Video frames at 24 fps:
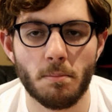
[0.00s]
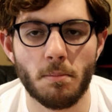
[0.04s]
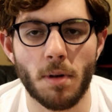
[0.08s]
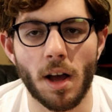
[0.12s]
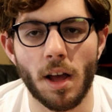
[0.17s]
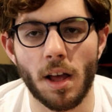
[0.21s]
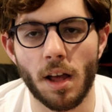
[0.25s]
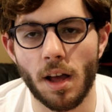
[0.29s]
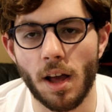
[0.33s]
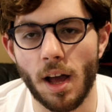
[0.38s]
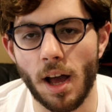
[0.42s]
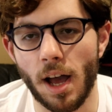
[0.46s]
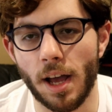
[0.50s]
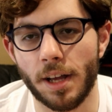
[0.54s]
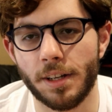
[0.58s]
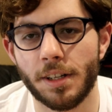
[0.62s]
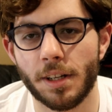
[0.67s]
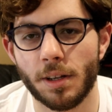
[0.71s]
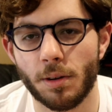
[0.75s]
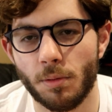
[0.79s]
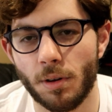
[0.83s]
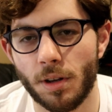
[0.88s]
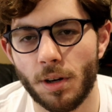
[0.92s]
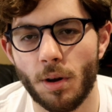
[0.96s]
But I
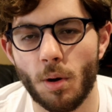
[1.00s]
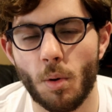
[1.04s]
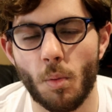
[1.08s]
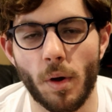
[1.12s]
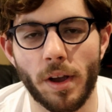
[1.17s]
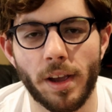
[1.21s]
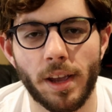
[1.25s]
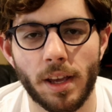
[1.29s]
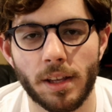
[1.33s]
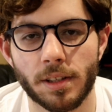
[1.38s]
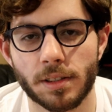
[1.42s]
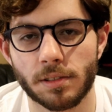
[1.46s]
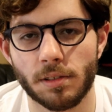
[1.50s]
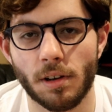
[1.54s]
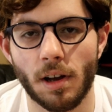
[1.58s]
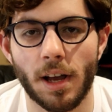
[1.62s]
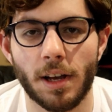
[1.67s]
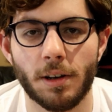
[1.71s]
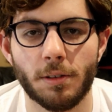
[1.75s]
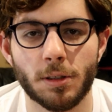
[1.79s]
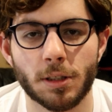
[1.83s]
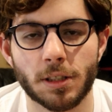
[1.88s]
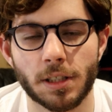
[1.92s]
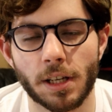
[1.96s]
didn't want to wait, so
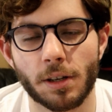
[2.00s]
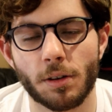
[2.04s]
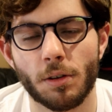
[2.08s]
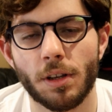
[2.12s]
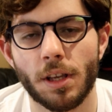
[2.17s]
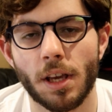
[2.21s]
I was like,